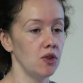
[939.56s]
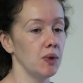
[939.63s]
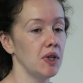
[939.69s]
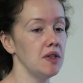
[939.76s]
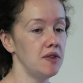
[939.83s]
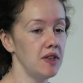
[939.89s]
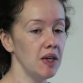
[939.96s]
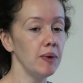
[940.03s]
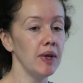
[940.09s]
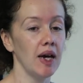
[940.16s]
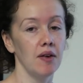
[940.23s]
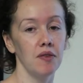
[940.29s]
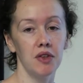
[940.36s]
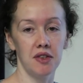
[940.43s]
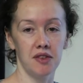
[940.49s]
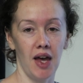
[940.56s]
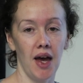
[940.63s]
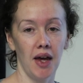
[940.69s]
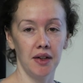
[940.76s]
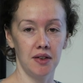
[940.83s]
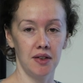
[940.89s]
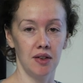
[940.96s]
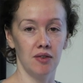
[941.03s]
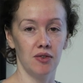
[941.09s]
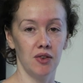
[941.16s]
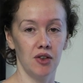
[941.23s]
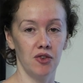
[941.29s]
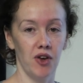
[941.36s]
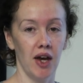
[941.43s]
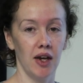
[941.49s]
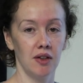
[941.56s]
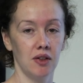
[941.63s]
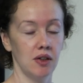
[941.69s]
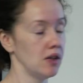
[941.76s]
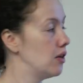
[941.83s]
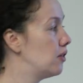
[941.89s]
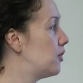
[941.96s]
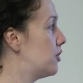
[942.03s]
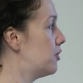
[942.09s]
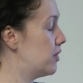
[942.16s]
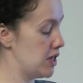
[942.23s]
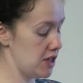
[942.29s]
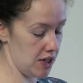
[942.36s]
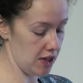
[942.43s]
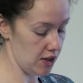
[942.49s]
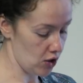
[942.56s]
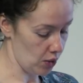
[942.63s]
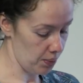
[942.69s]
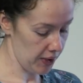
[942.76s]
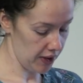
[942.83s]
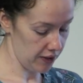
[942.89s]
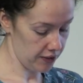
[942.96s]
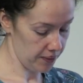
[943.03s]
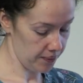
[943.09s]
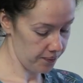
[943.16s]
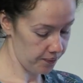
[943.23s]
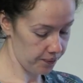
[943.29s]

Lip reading: So we can see we have this additive effect of the 3 gene copies.